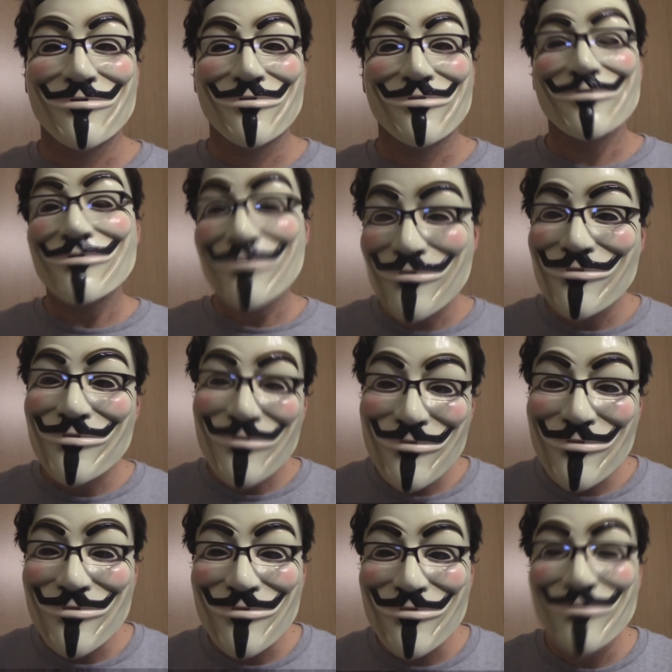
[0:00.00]
This is
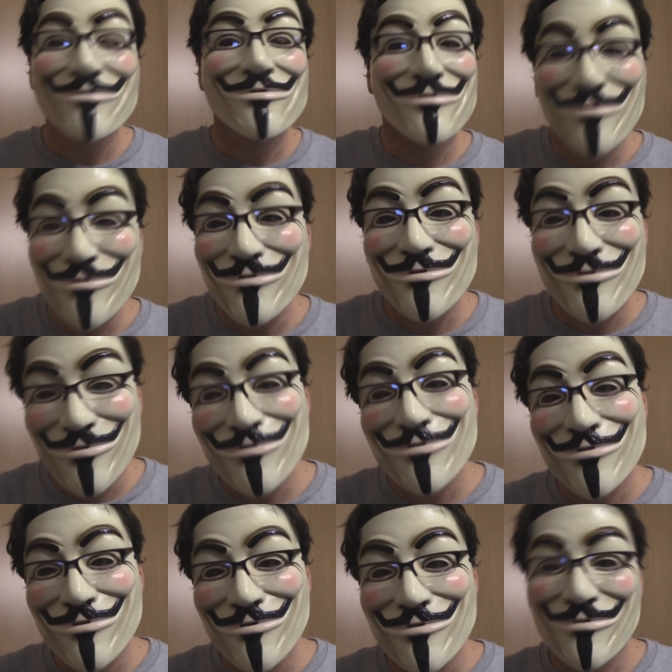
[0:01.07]
why we are
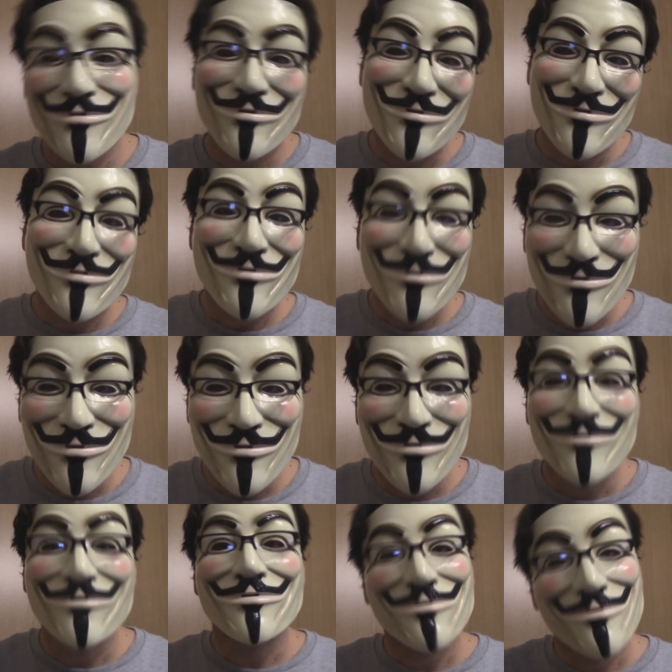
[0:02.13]
staring down the barrel
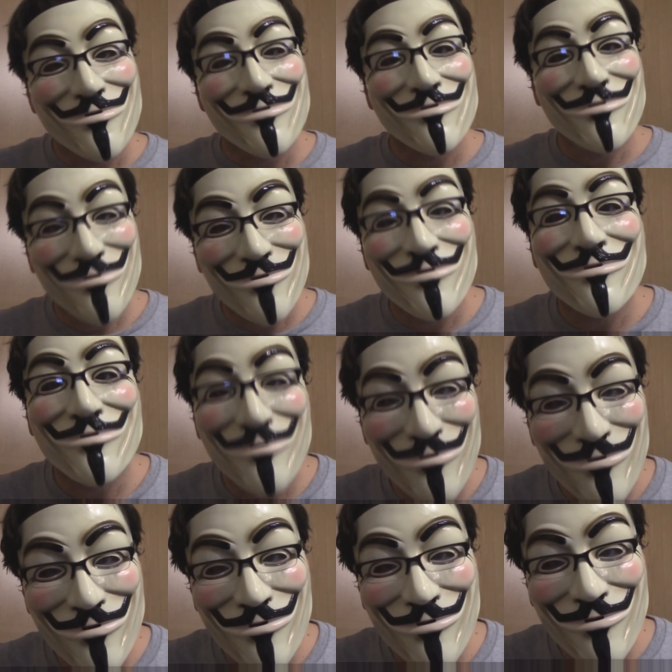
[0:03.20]
of World War
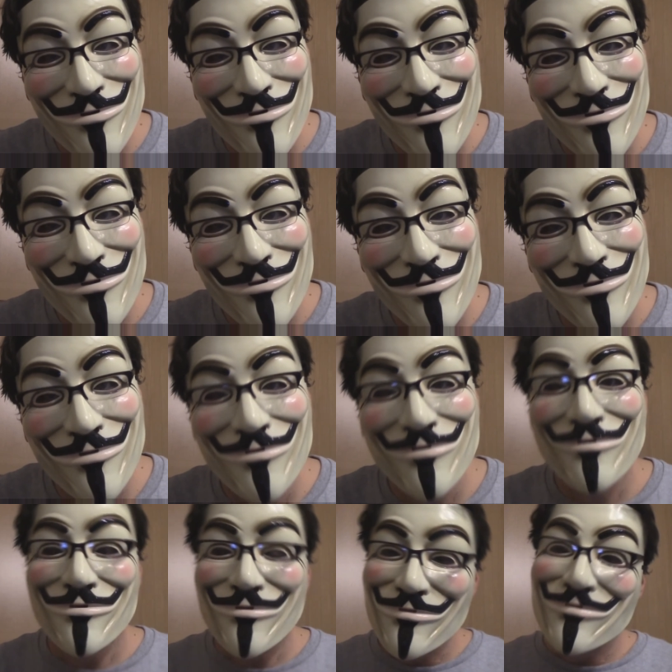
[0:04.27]
III.
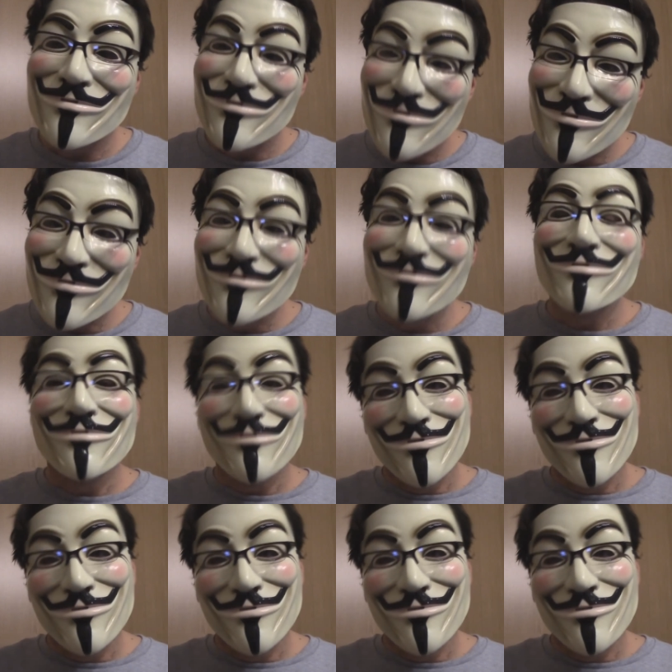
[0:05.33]
This article goes